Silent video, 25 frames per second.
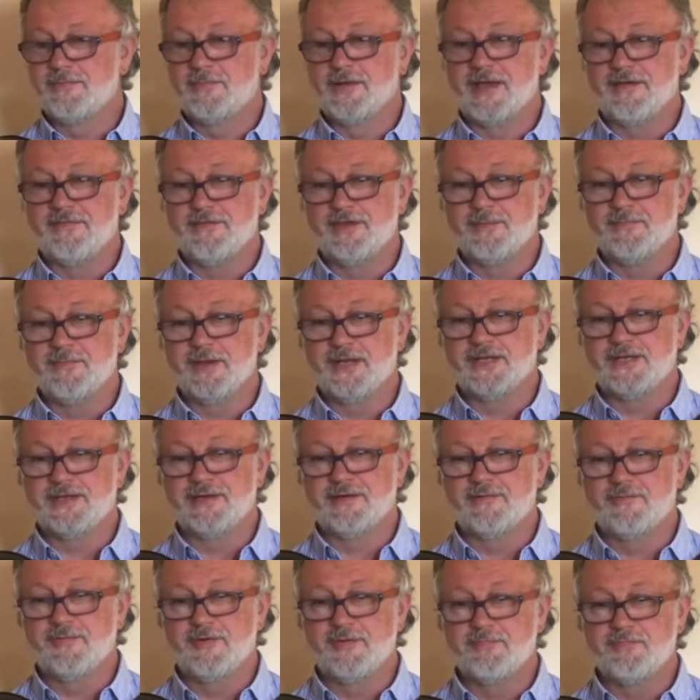having better
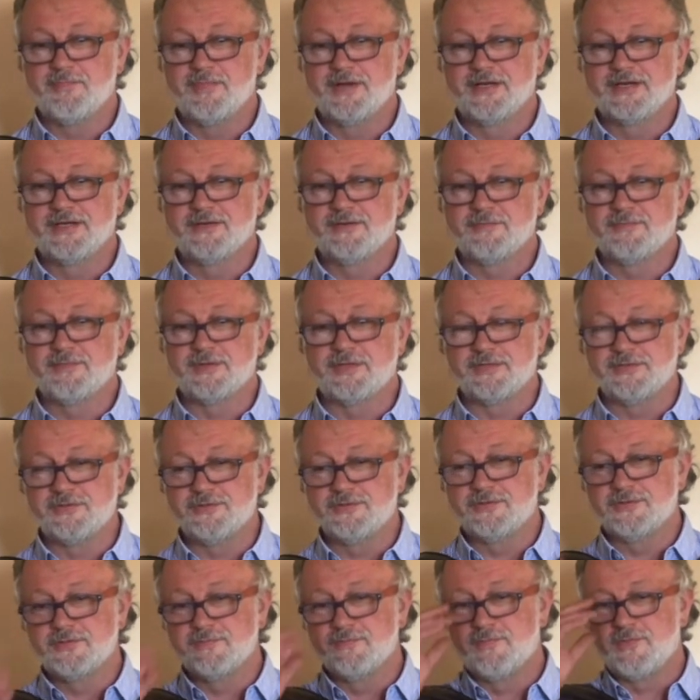equipment to
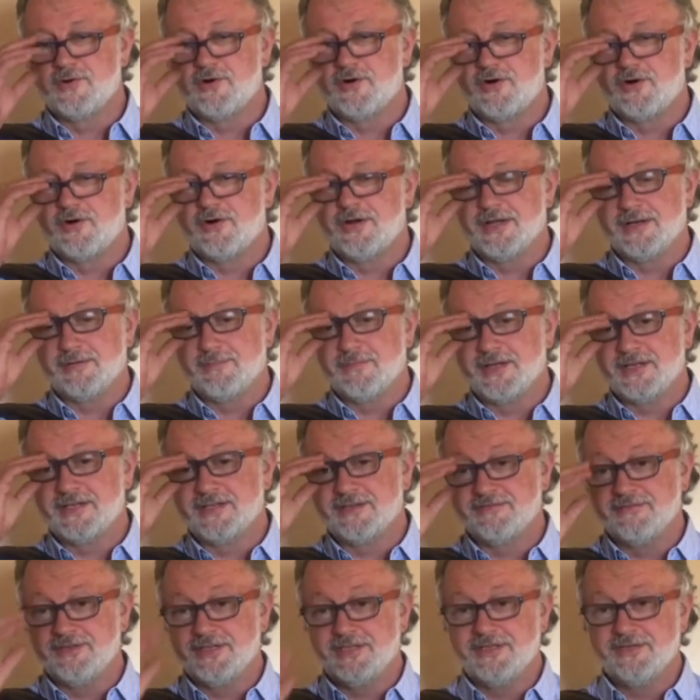produce more and better
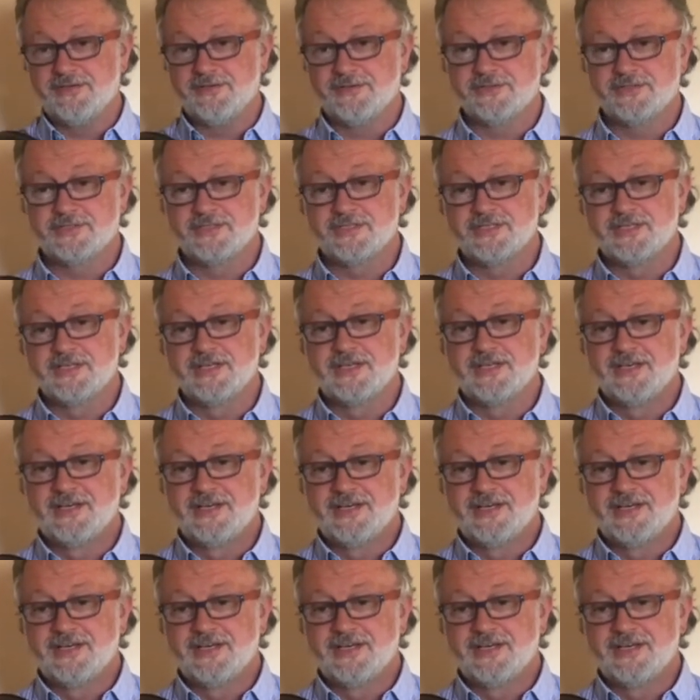videos